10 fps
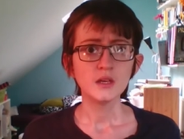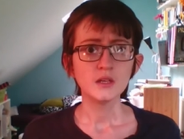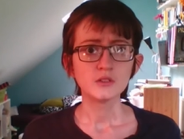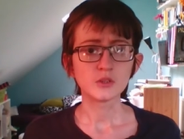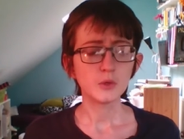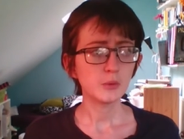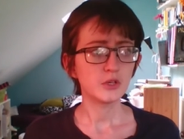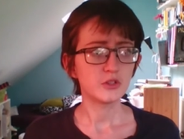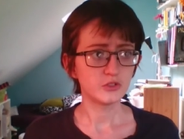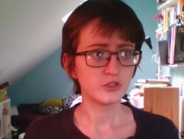So what I want you
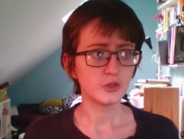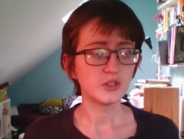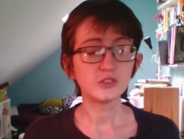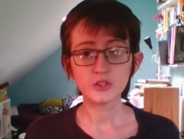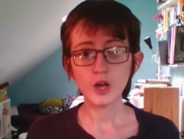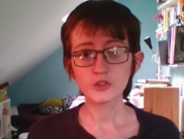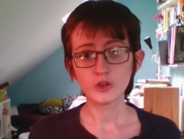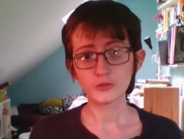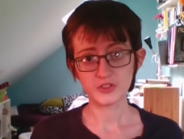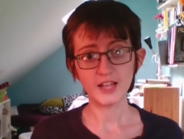to do is start off
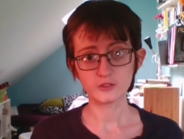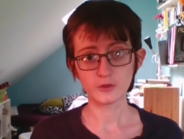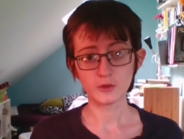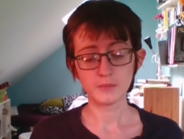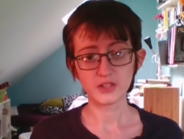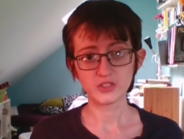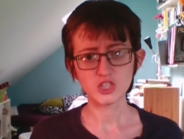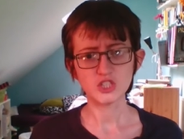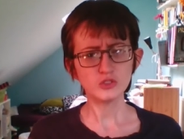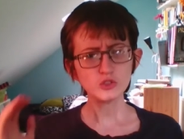this answer phone message
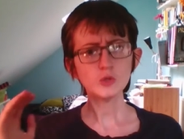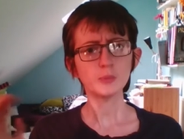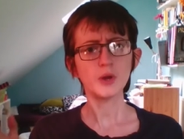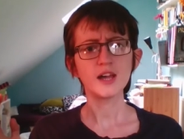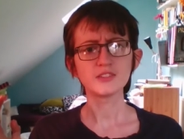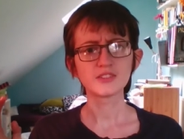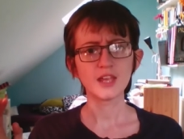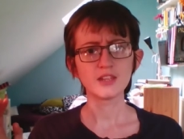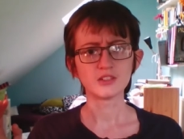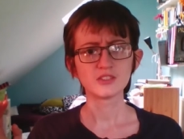in super high
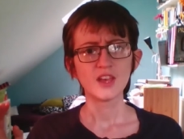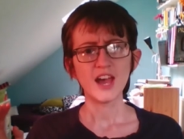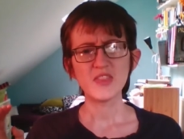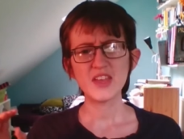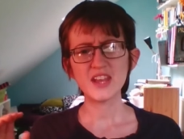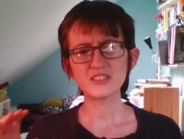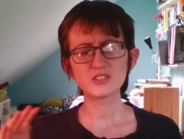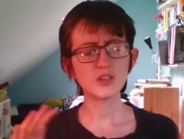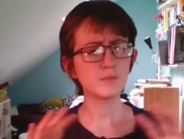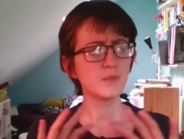status, and then at
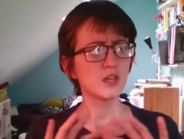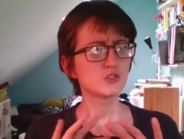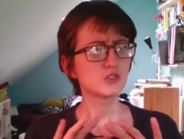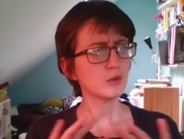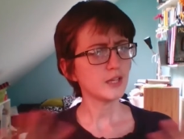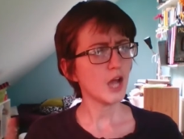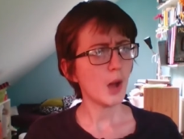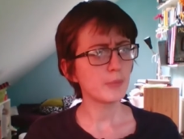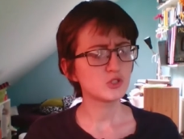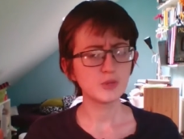some totally
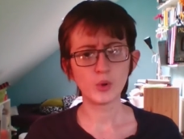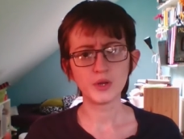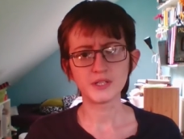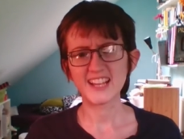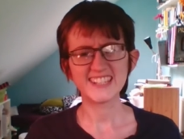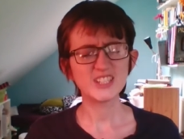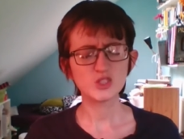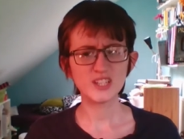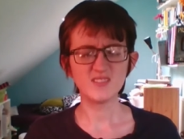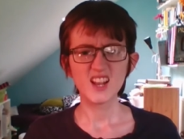arbitrary point, like
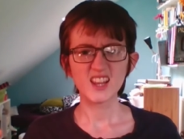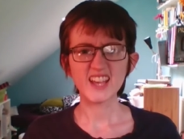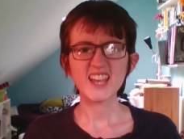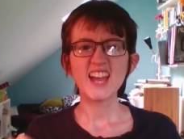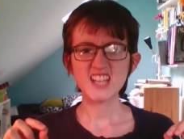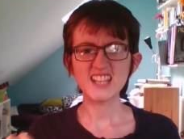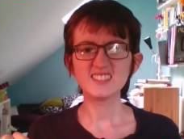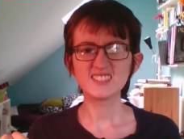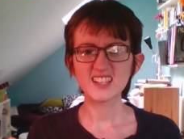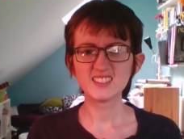literally like 10
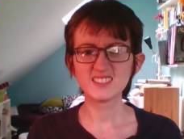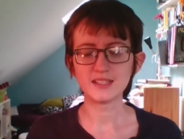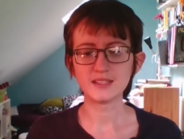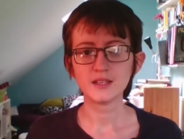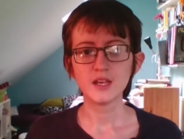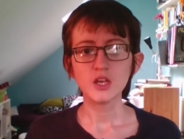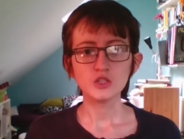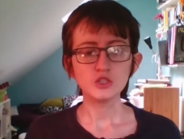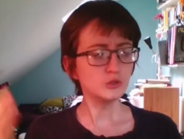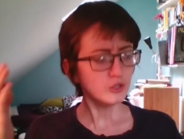seconds in,
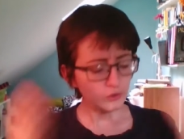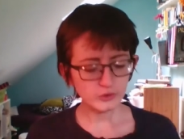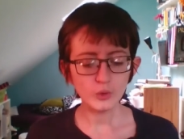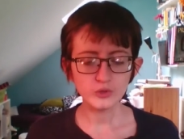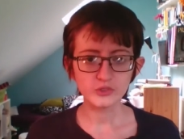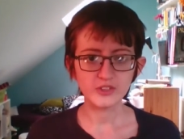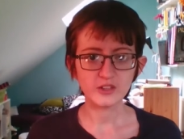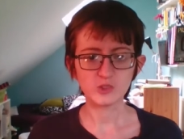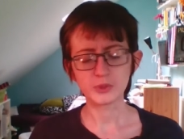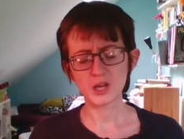you lose all your
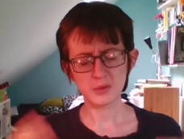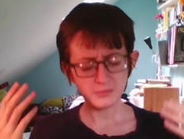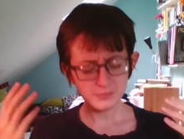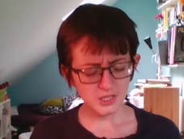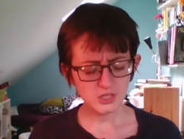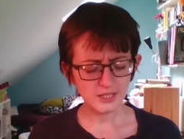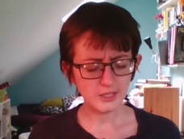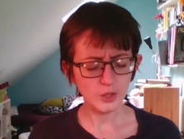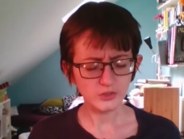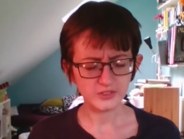status, become immediately
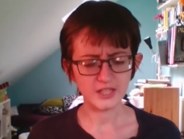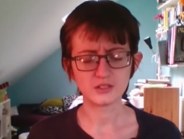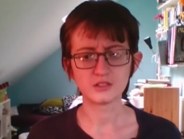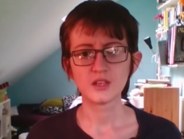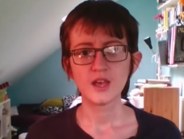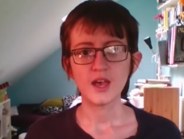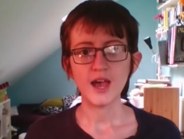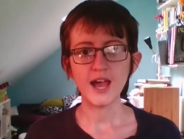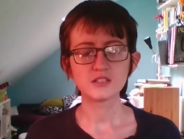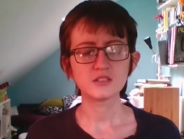low status,
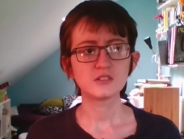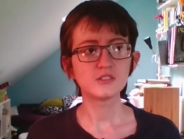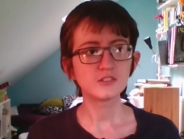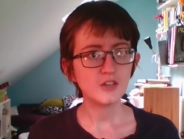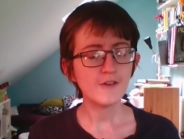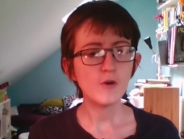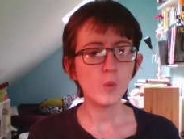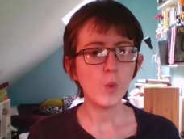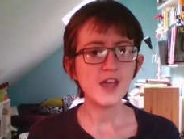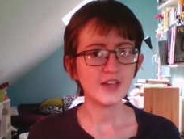and discover
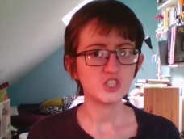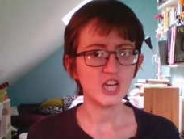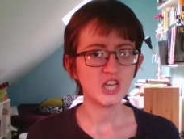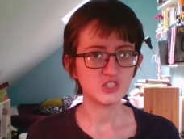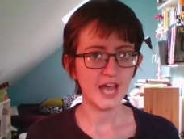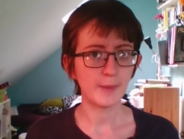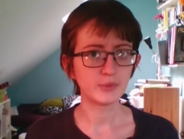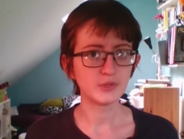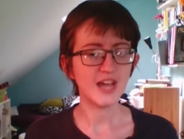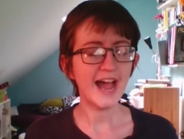why that change has
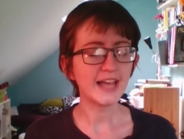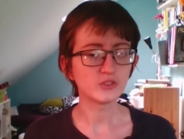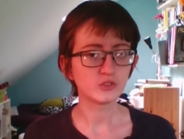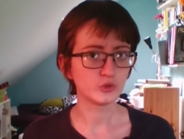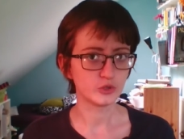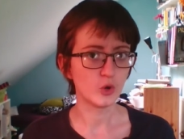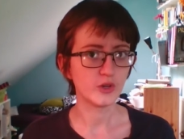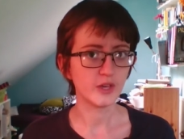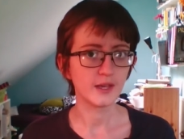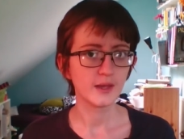happened as you're talking.